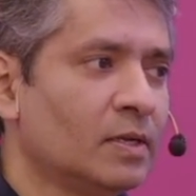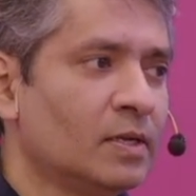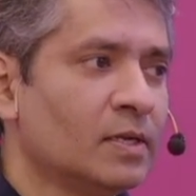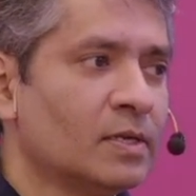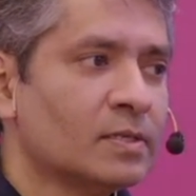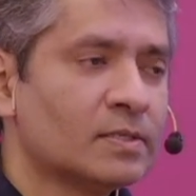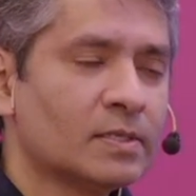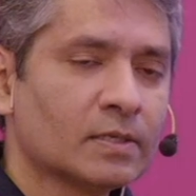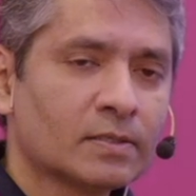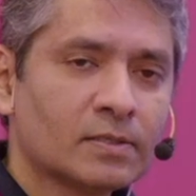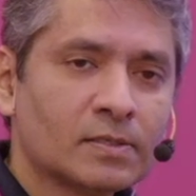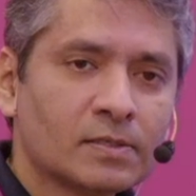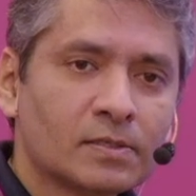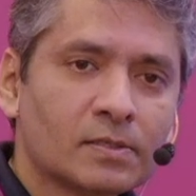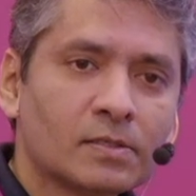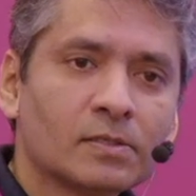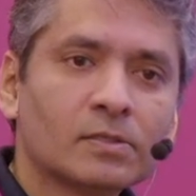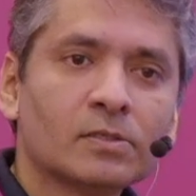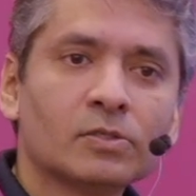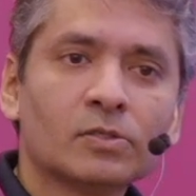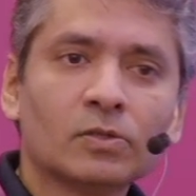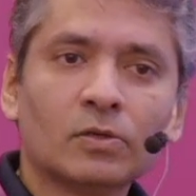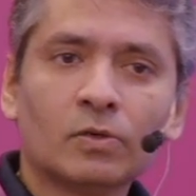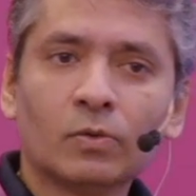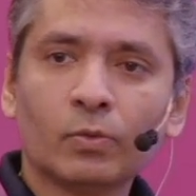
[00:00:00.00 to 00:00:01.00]

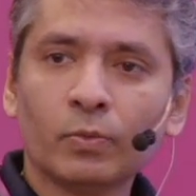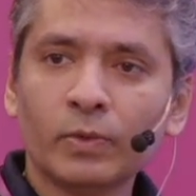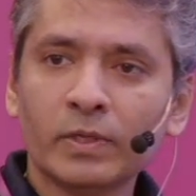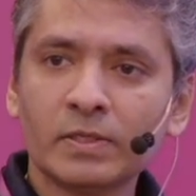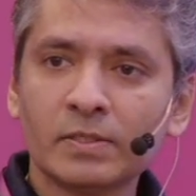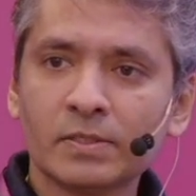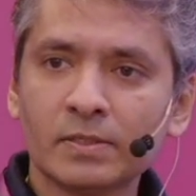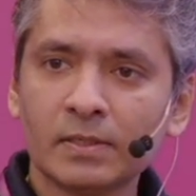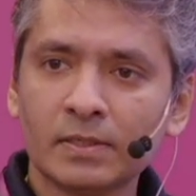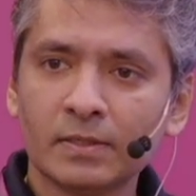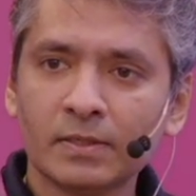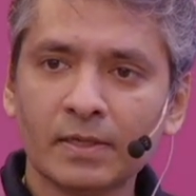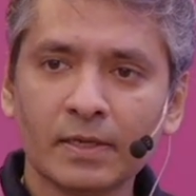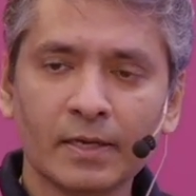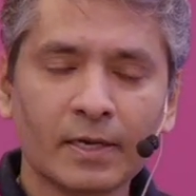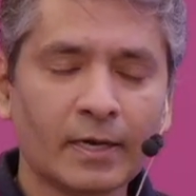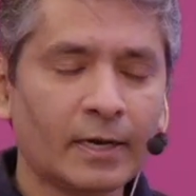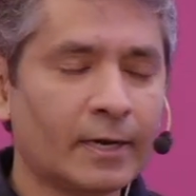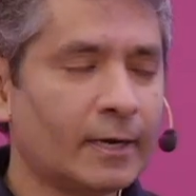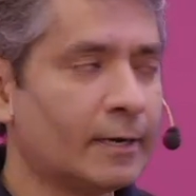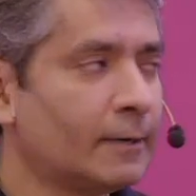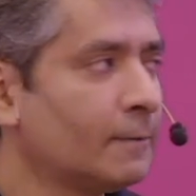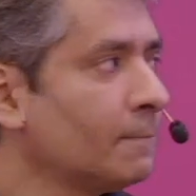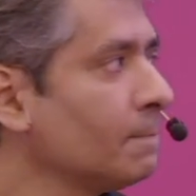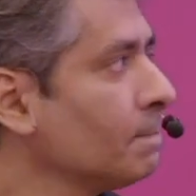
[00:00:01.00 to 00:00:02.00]
successes or wins that they
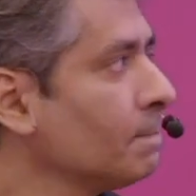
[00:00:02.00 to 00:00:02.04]
had,